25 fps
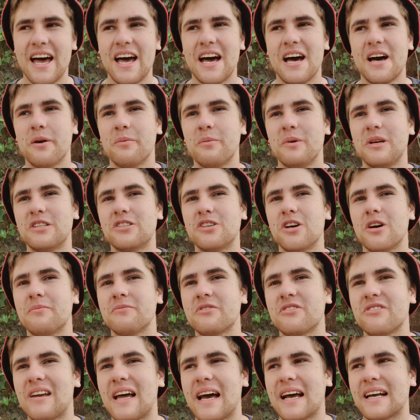in
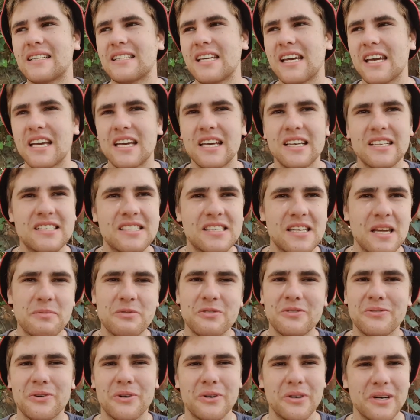terms of like taking
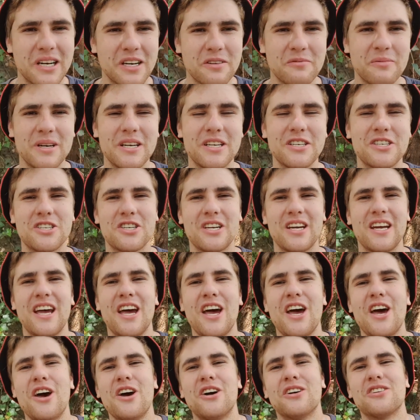steps forward in ministry.
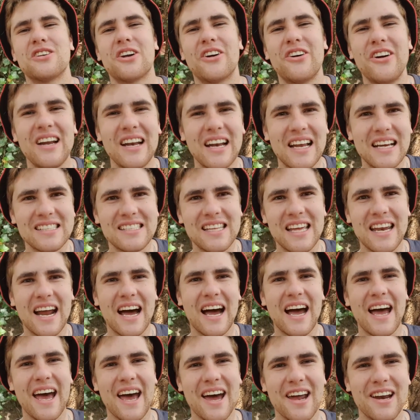So I realized that
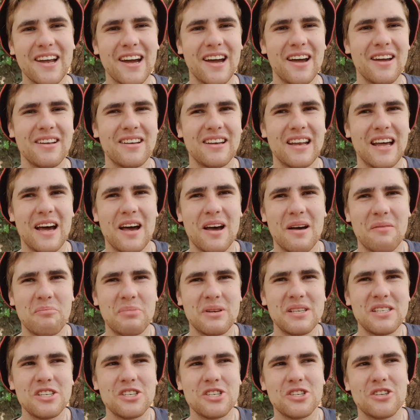I had a
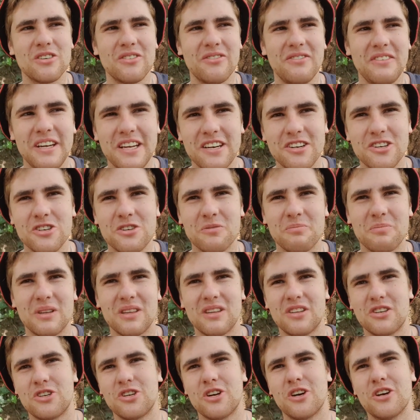position of leadership
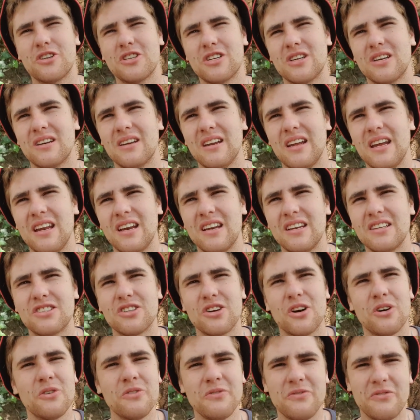in the church in its
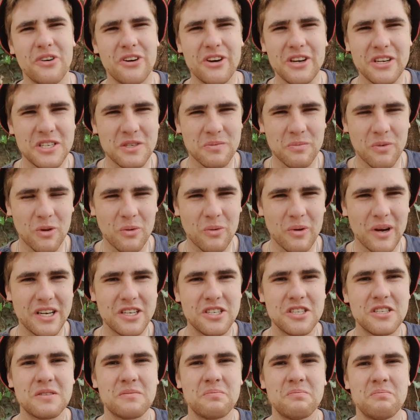own very small way,
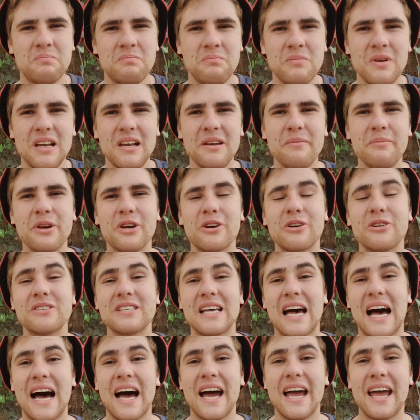just merely because
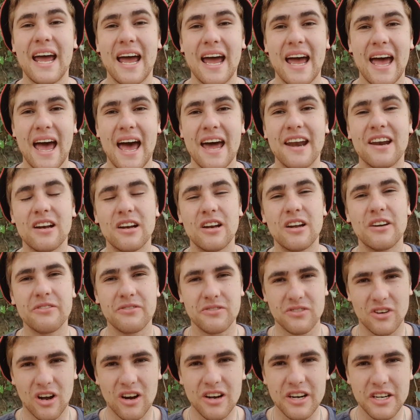I had a lot
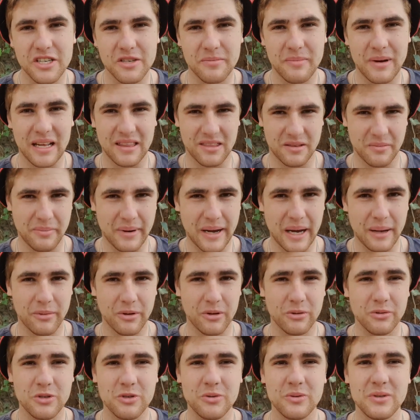of knowledge about the Bible,
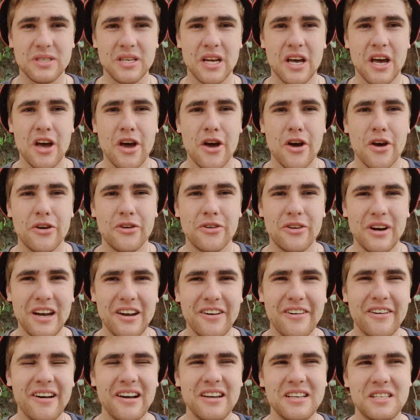which was
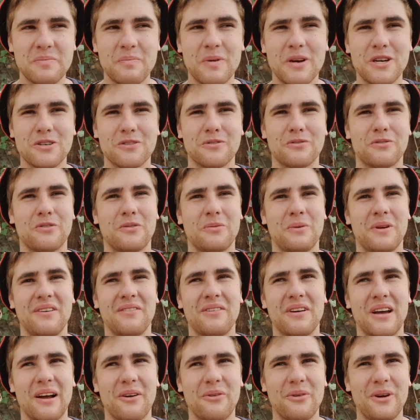really special for
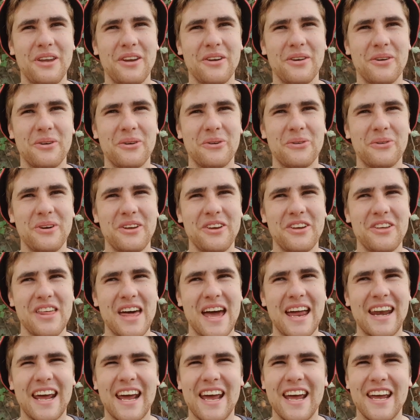me. When you're
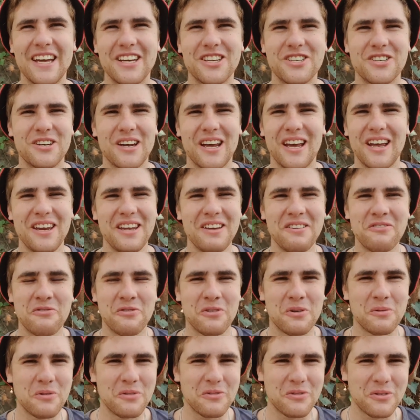that age, any
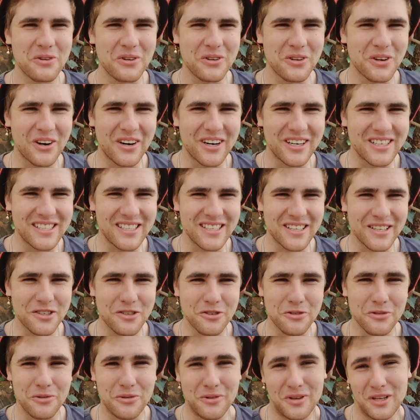form of authority
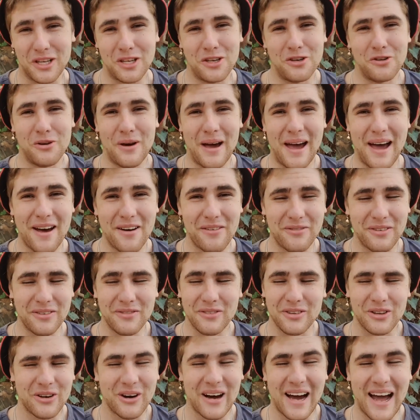that you think you have,
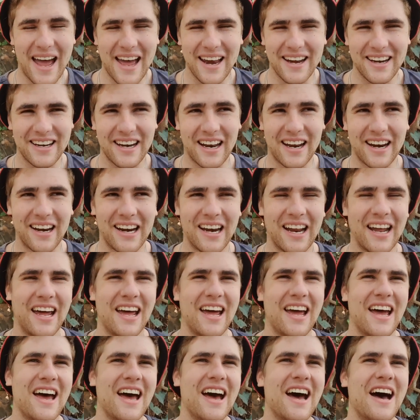even though I had none,
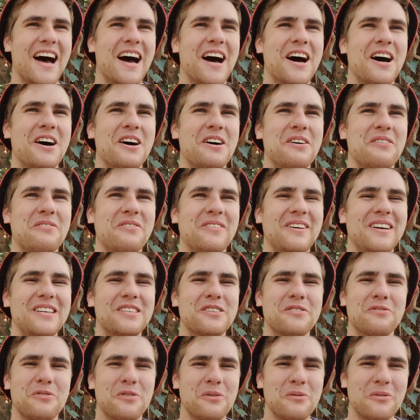
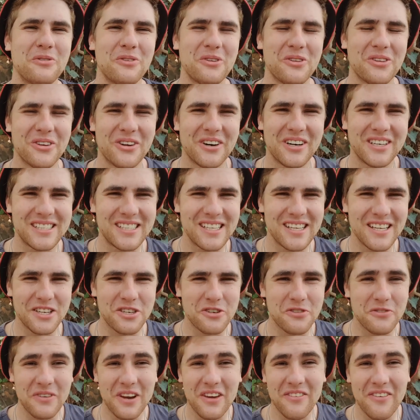is a form of authority
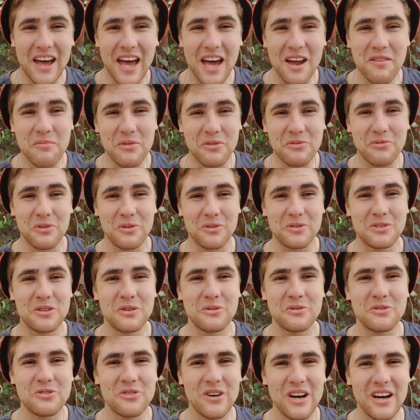that you've never had before. So
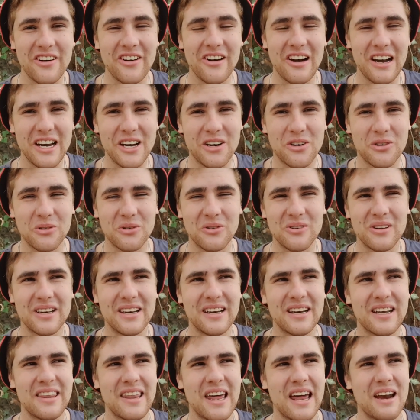it was really cool,
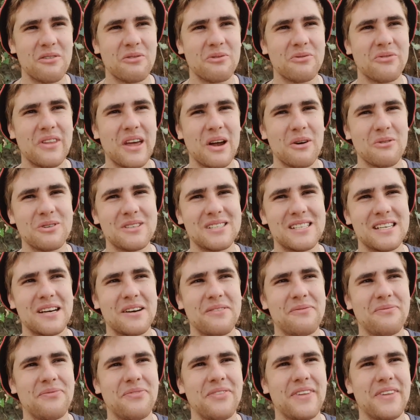and that was a